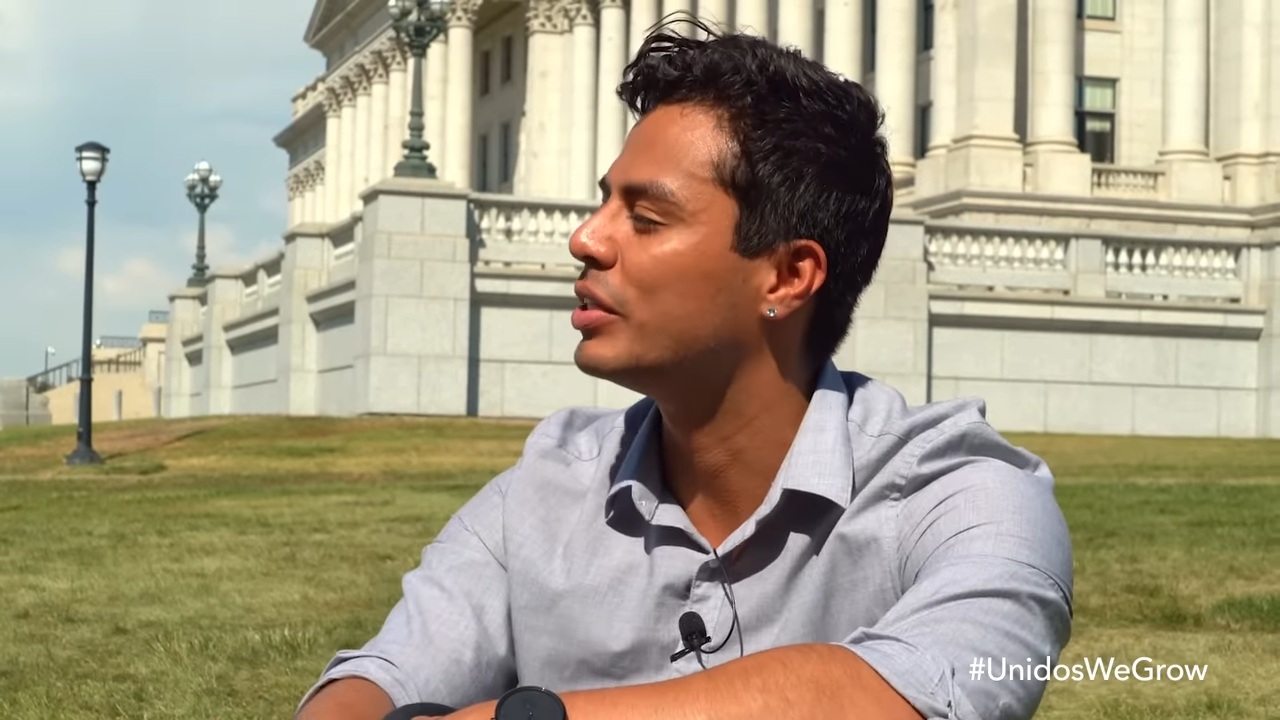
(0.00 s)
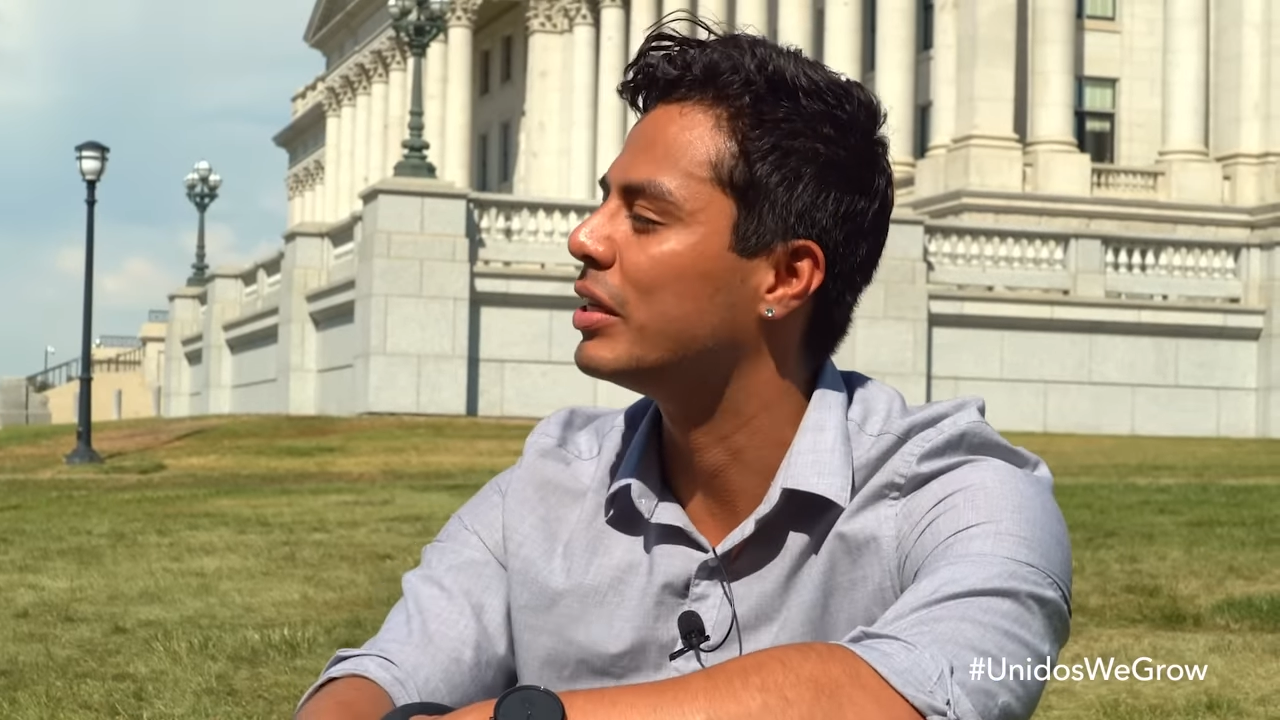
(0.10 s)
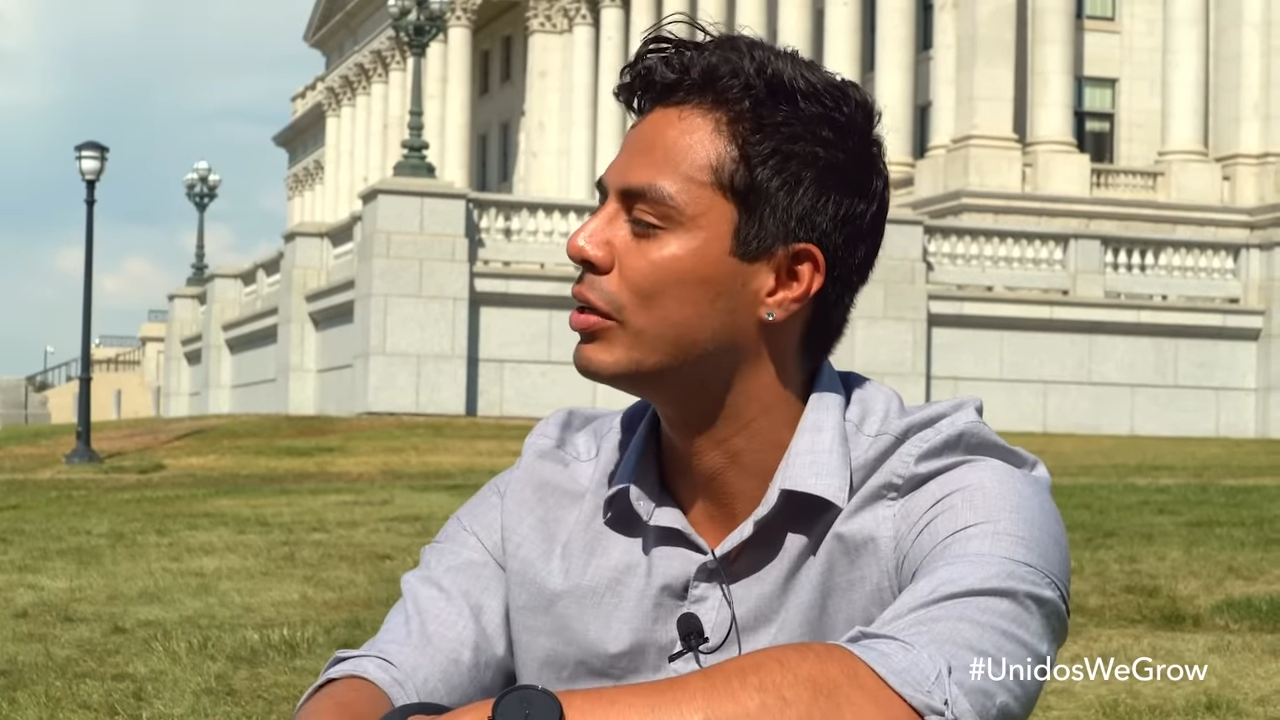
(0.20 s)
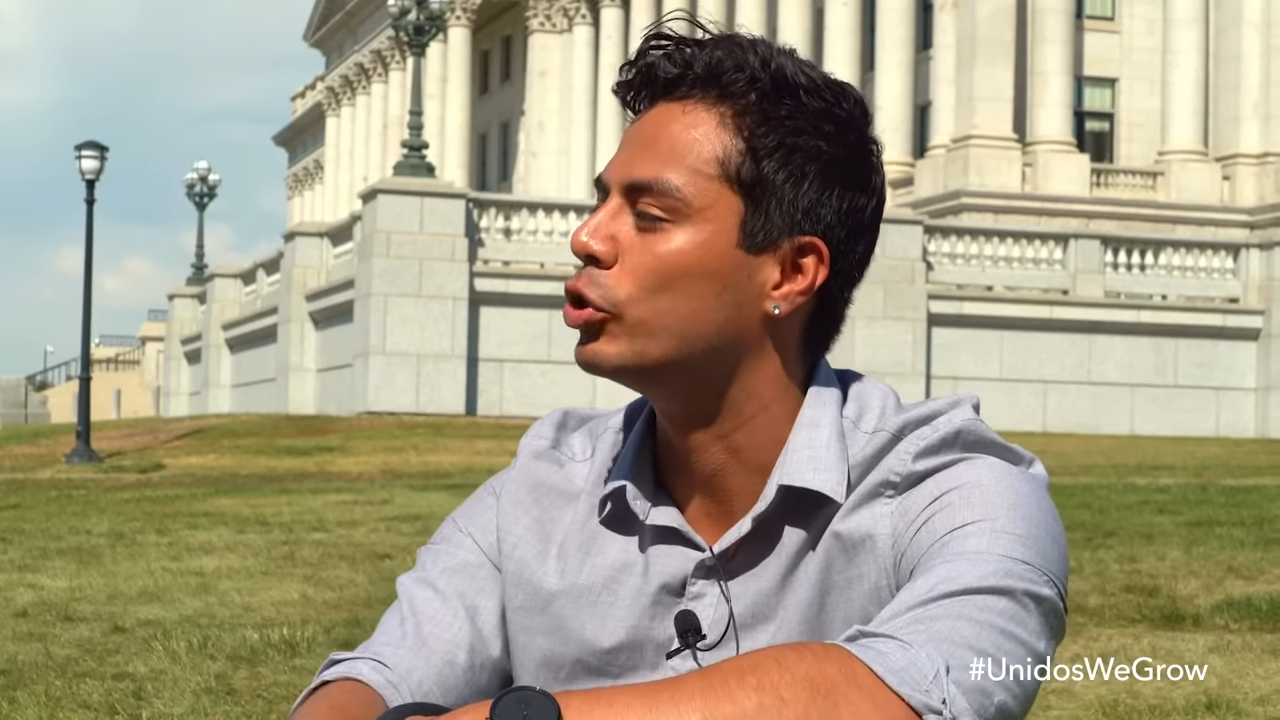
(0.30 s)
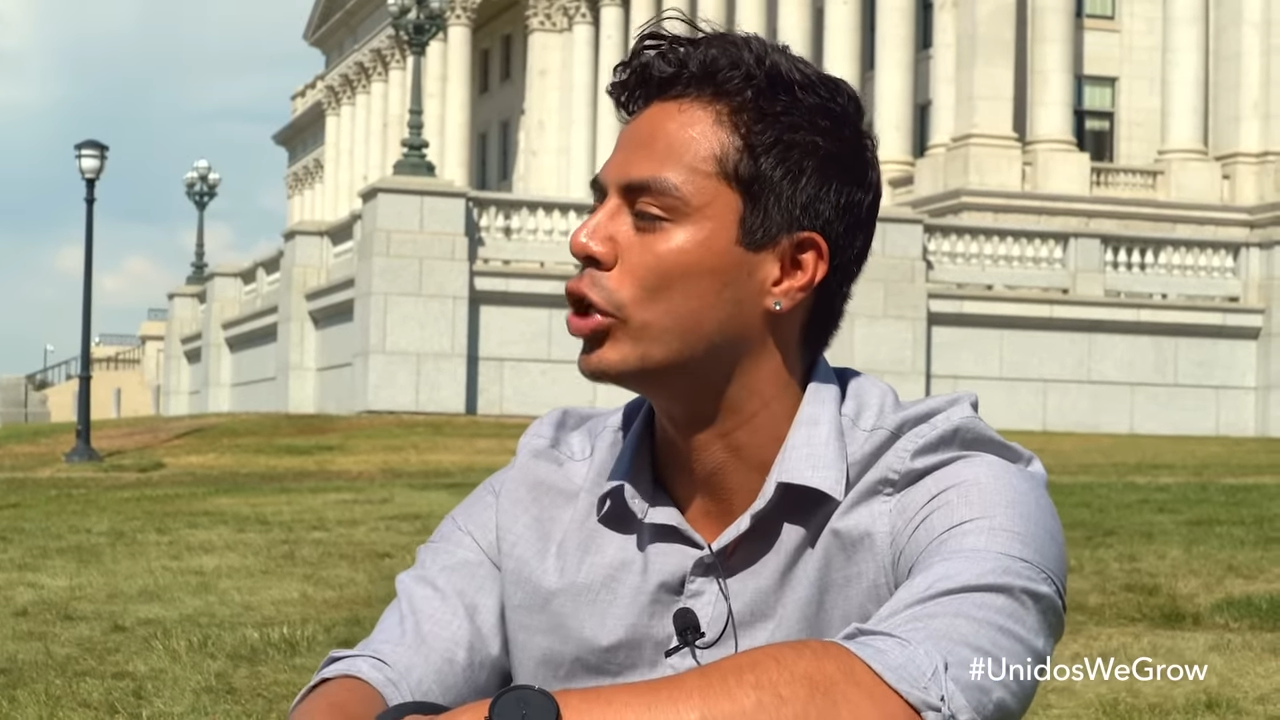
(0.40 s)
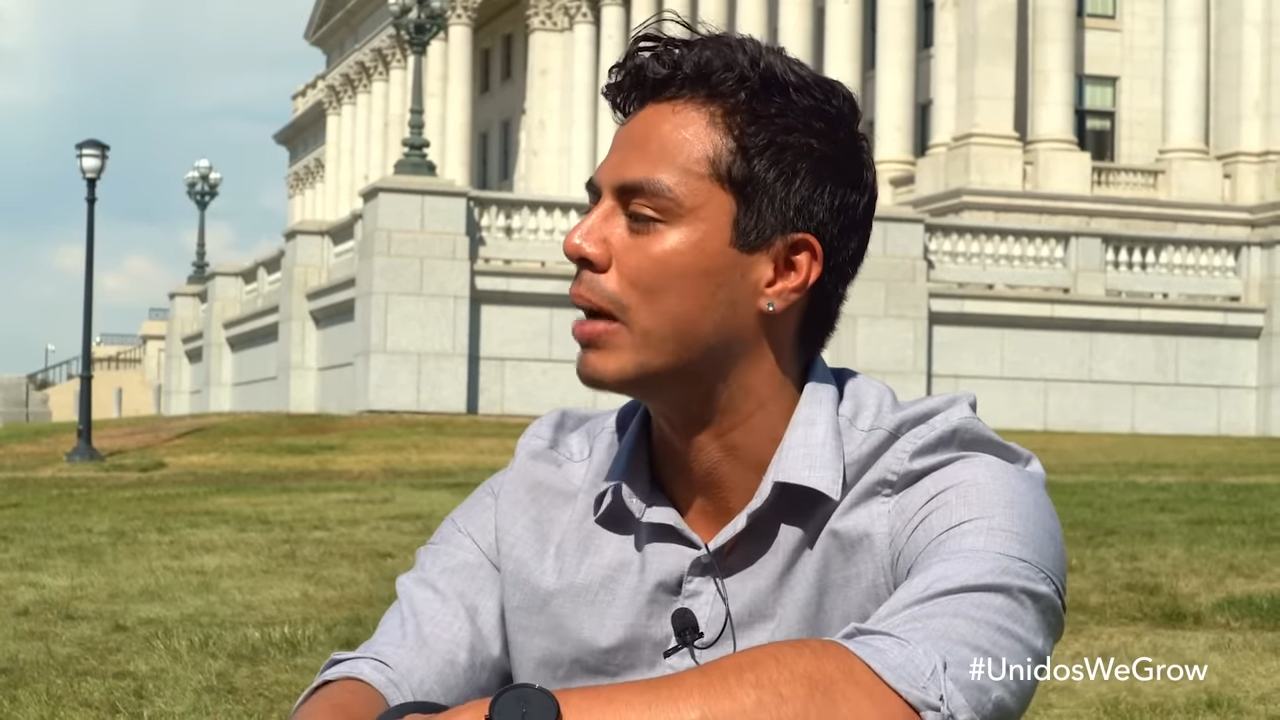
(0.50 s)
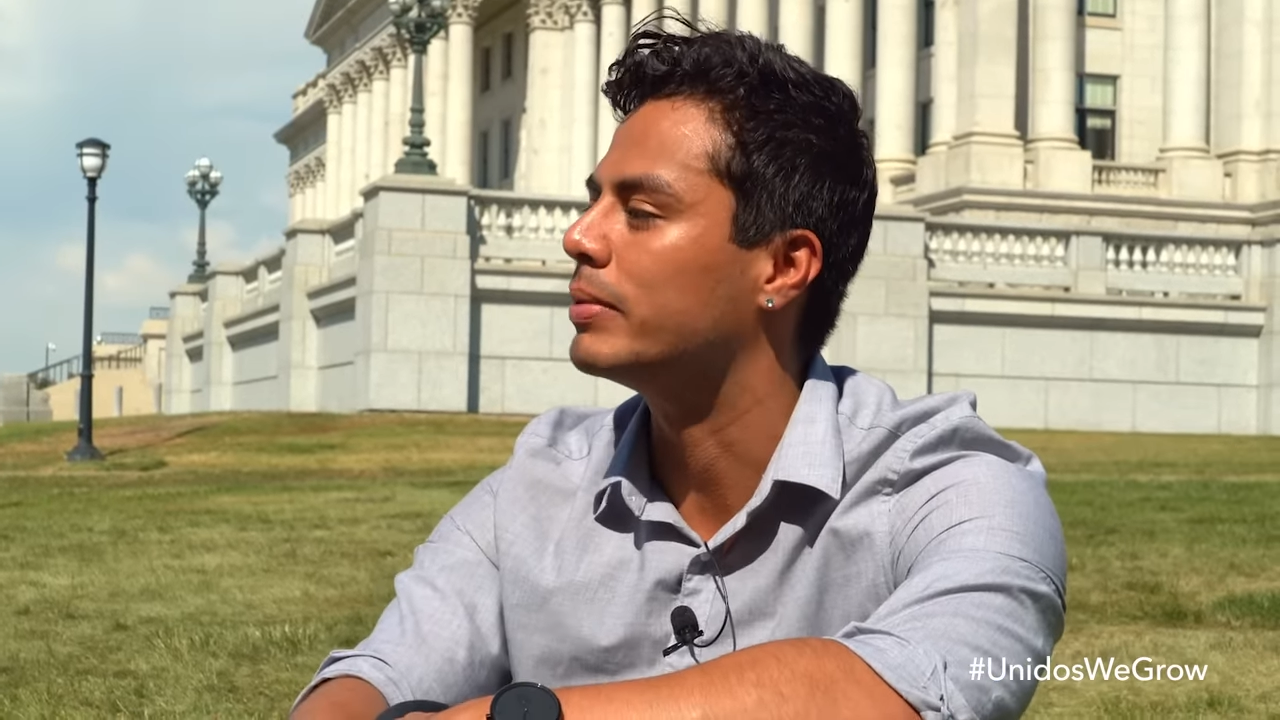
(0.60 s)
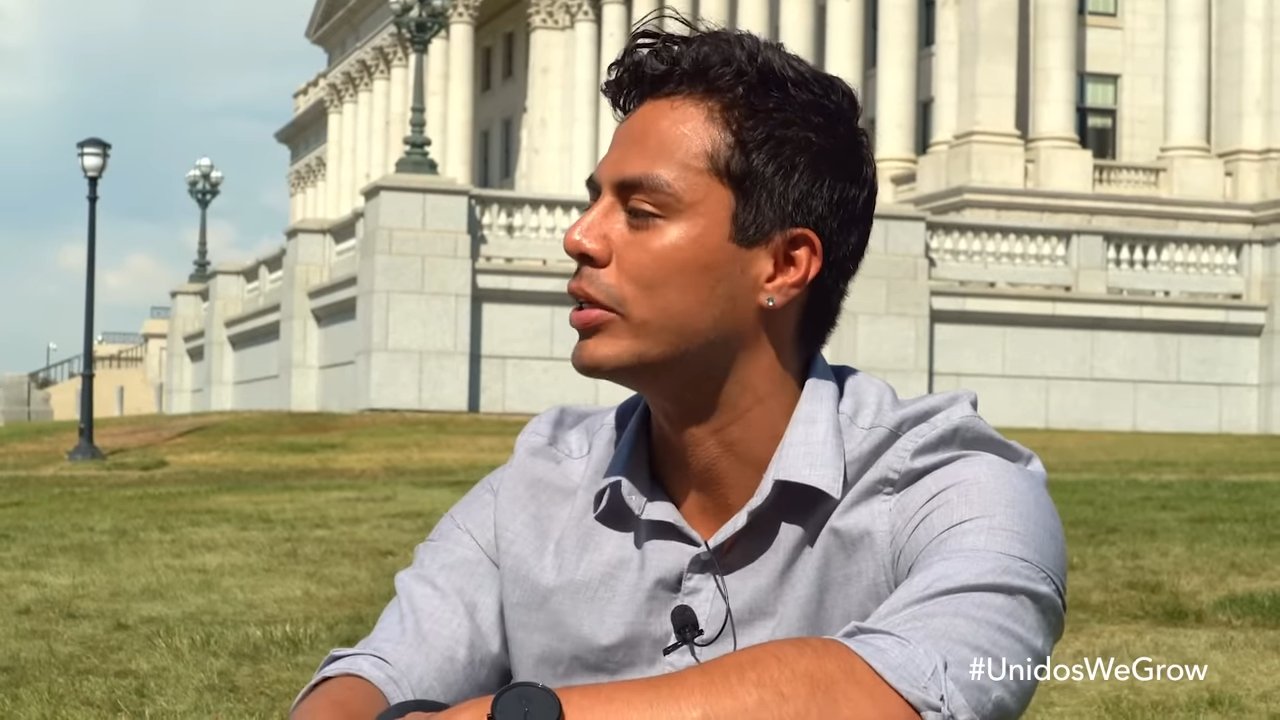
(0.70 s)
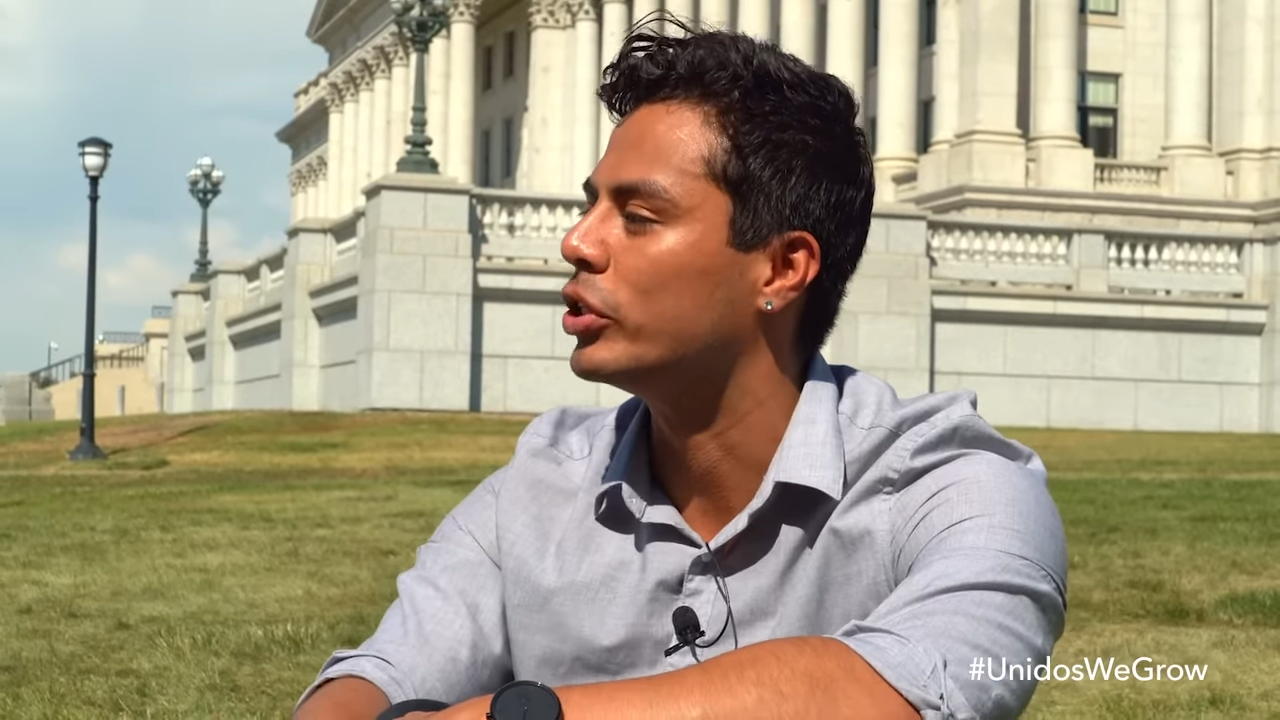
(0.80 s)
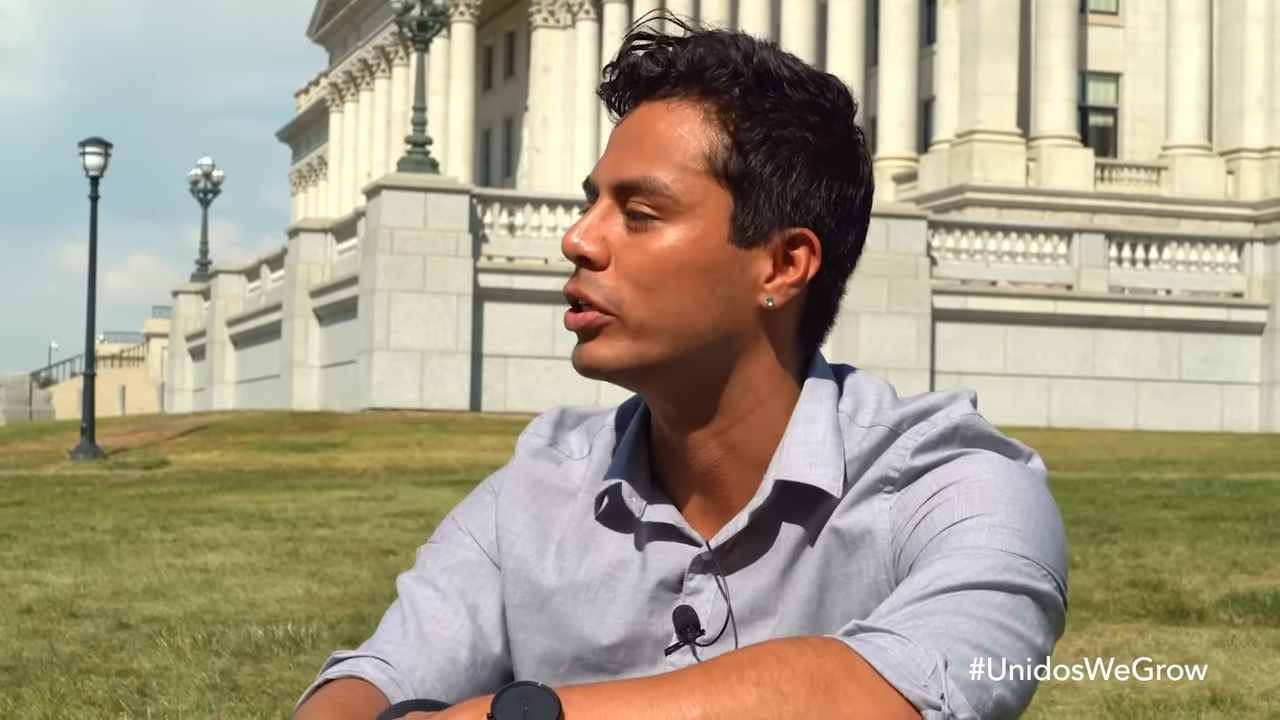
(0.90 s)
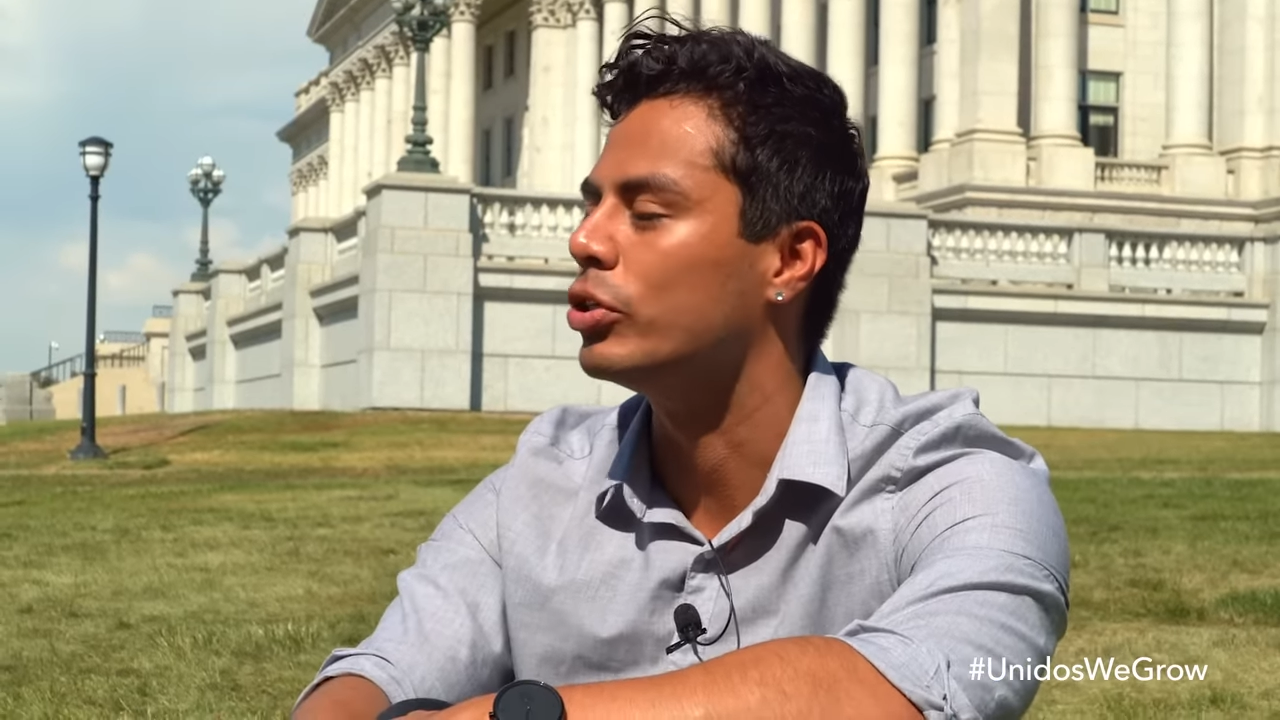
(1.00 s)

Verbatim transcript: little jobs that she can